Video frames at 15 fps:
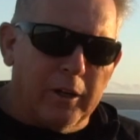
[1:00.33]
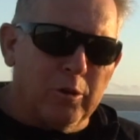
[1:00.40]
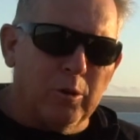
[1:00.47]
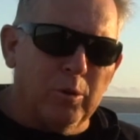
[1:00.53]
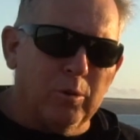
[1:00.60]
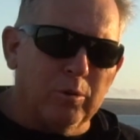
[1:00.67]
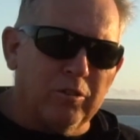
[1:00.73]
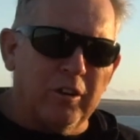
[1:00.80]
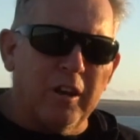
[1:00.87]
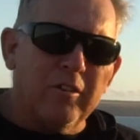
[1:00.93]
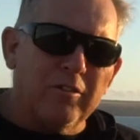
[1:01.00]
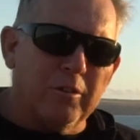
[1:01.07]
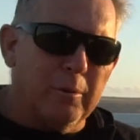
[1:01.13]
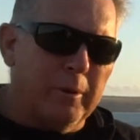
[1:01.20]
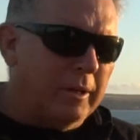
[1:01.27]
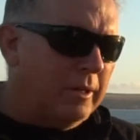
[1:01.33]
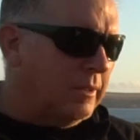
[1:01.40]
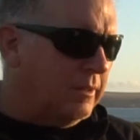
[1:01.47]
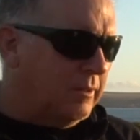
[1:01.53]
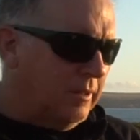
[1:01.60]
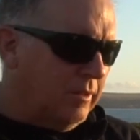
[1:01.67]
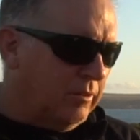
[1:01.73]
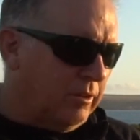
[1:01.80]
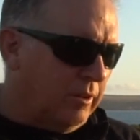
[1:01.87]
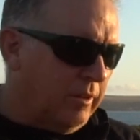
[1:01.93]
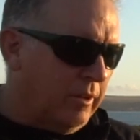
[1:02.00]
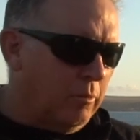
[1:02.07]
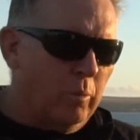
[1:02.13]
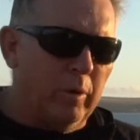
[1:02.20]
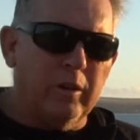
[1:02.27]
cool sensor in it, so
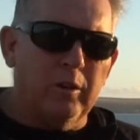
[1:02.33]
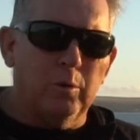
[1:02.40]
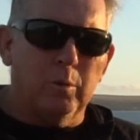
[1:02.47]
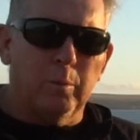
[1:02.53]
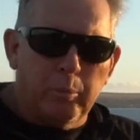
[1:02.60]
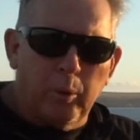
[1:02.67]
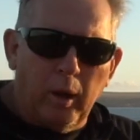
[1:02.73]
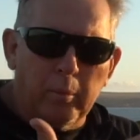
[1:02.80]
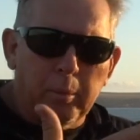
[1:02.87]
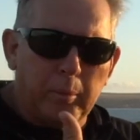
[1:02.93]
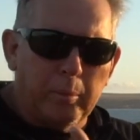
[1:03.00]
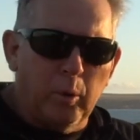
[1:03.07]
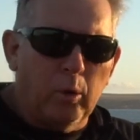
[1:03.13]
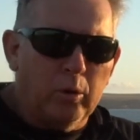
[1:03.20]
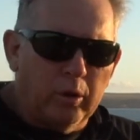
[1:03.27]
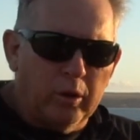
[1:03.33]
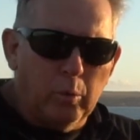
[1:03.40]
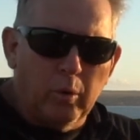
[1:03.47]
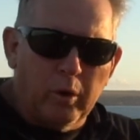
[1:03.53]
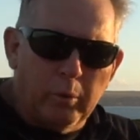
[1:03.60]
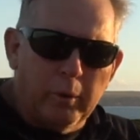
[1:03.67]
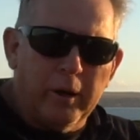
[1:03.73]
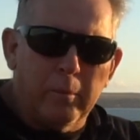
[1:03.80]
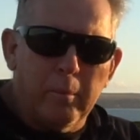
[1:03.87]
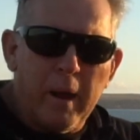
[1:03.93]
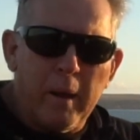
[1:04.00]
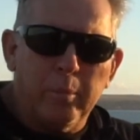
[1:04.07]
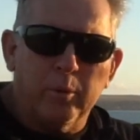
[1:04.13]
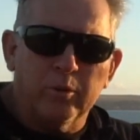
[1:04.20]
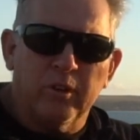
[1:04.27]
that when you pull up a book or you want to read a
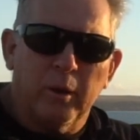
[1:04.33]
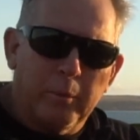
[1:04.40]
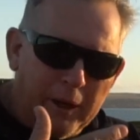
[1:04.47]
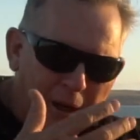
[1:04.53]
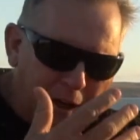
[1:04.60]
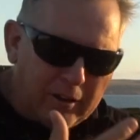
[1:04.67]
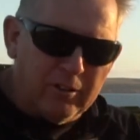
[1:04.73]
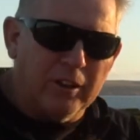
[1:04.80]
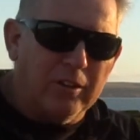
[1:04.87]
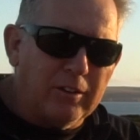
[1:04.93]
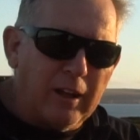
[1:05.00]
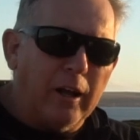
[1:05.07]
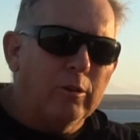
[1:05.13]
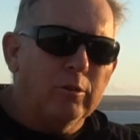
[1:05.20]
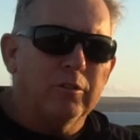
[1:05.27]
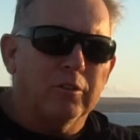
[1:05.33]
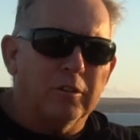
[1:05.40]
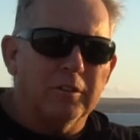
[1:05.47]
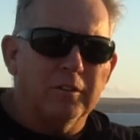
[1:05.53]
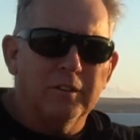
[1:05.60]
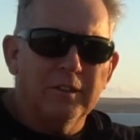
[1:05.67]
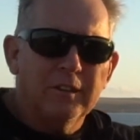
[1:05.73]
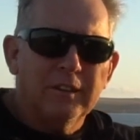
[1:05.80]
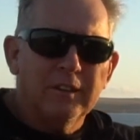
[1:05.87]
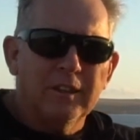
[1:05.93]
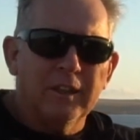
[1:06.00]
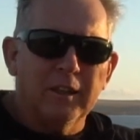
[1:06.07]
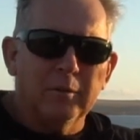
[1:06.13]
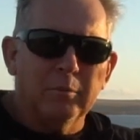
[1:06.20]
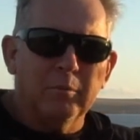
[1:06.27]
map or something, it actually dulls it
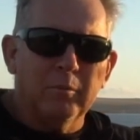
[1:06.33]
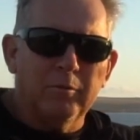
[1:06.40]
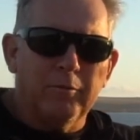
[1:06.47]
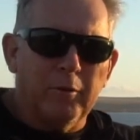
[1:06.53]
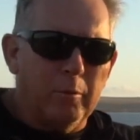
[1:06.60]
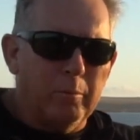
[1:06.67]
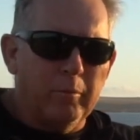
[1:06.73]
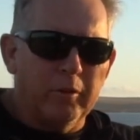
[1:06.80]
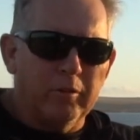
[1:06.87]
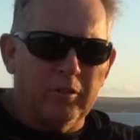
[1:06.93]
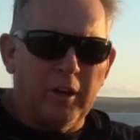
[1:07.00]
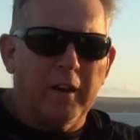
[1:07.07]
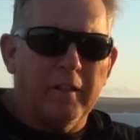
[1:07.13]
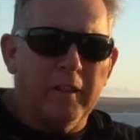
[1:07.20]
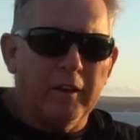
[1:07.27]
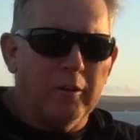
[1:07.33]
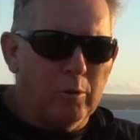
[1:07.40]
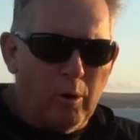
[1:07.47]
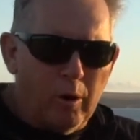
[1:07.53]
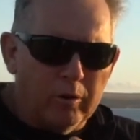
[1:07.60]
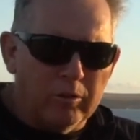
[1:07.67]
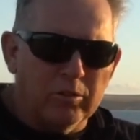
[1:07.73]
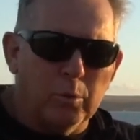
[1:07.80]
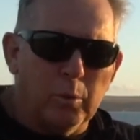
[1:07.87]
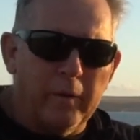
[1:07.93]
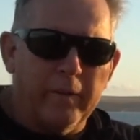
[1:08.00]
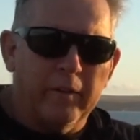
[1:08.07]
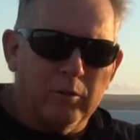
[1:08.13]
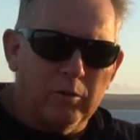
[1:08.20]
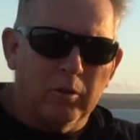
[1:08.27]
from the setting that you're on to
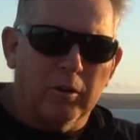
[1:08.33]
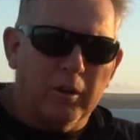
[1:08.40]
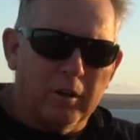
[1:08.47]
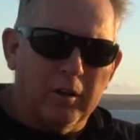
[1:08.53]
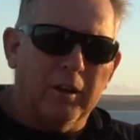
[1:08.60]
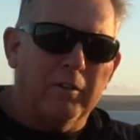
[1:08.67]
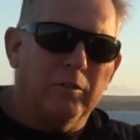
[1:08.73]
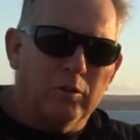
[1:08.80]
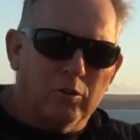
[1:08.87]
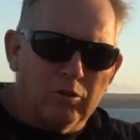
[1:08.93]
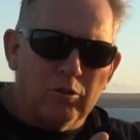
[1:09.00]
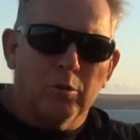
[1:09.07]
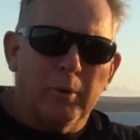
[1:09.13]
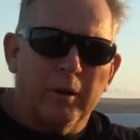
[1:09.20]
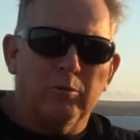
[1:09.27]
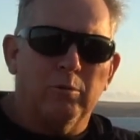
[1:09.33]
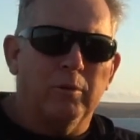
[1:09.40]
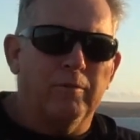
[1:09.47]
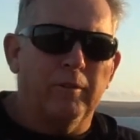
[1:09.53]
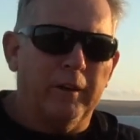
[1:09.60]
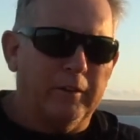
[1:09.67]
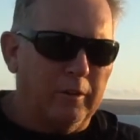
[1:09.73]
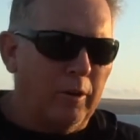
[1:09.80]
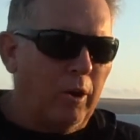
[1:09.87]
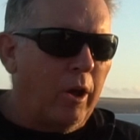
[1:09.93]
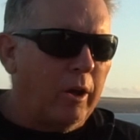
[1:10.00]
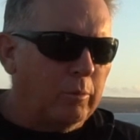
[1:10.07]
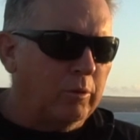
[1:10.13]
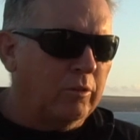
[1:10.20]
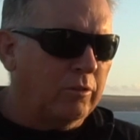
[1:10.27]
one that's not going to give you too much reflected
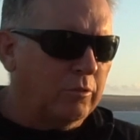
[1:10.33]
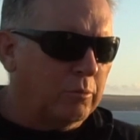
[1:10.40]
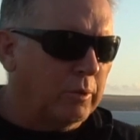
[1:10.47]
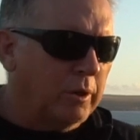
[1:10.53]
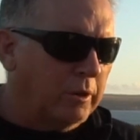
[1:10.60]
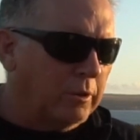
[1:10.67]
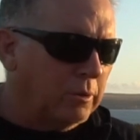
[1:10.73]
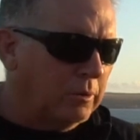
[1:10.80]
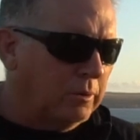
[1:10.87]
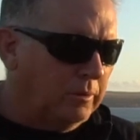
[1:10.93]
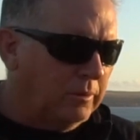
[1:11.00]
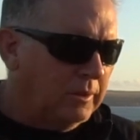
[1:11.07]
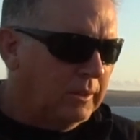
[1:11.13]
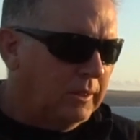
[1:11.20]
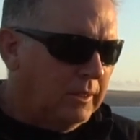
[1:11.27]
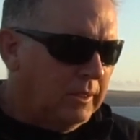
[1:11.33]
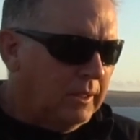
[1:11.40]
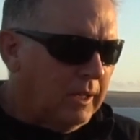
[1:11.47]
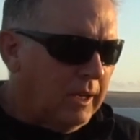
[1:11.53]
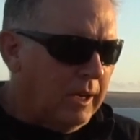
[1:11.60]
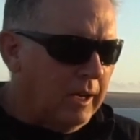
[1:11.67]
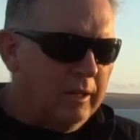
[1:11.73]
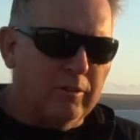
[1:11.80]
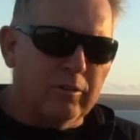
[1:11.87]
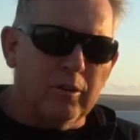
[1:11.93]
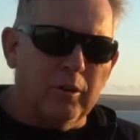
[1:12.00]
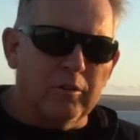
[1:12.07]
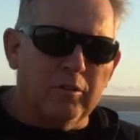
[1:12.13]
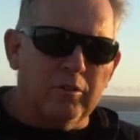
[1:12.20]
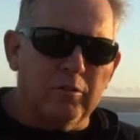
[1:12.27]
light, which is really cool. It's
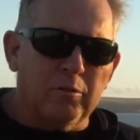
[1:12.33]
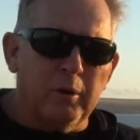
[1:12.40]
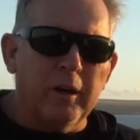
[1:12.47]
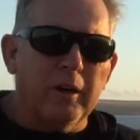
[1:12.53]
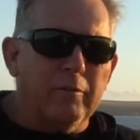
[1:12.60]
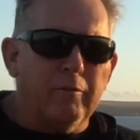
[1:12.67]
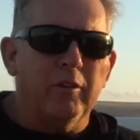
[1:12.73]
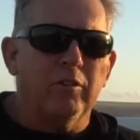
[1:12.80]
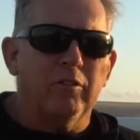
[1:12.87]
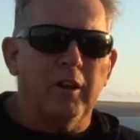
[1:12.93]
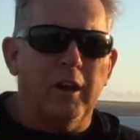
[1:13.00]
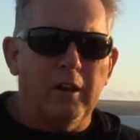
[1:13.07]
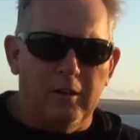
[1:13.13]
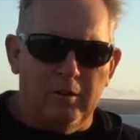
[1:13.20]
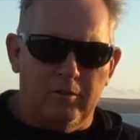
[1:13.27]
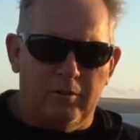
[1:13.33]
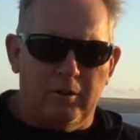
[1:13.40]
got three different settings.